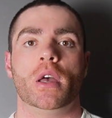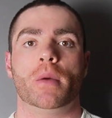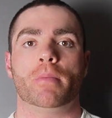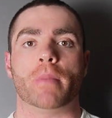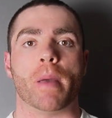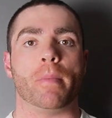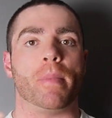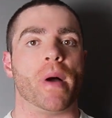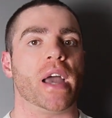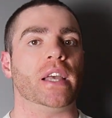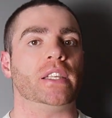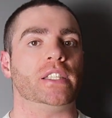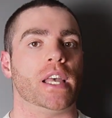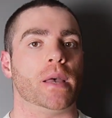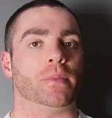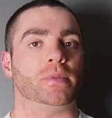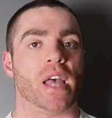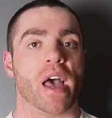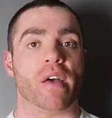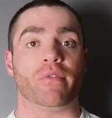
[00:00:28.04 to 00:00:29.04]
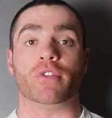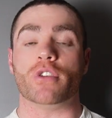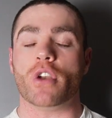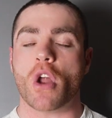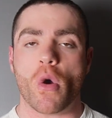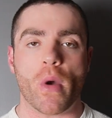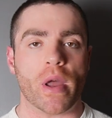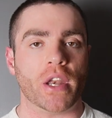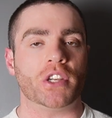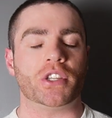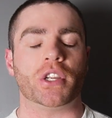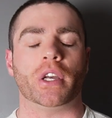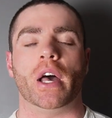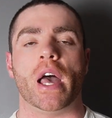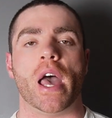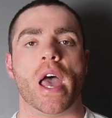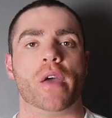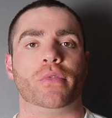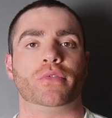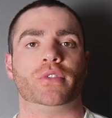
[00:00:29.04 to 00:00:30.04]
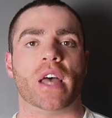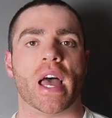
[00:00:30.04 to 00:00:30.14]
My biceps have no energy left.